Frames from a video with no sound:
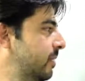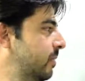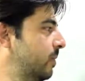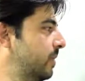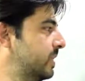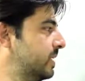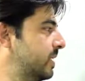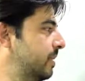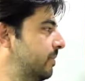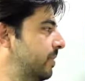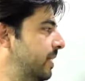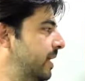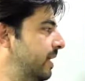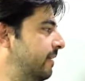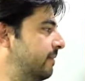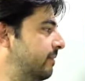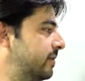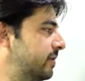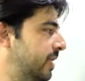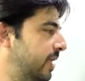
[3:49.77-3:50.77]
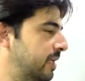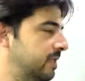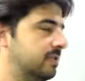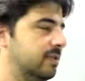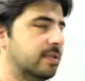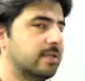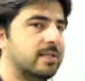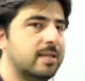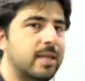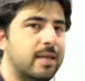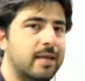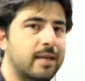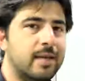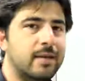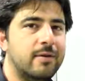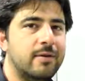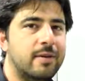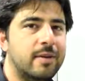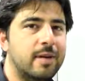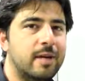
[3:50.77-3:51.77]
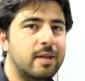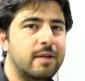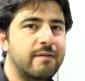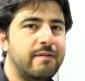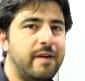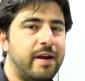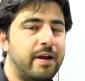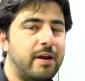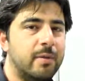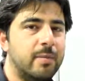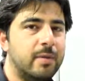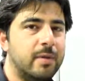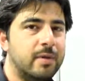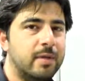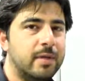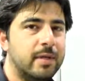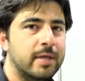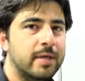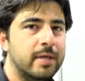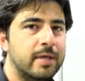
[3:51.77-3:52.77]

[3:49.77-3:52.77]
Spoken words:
we simply have to change the second or the other variable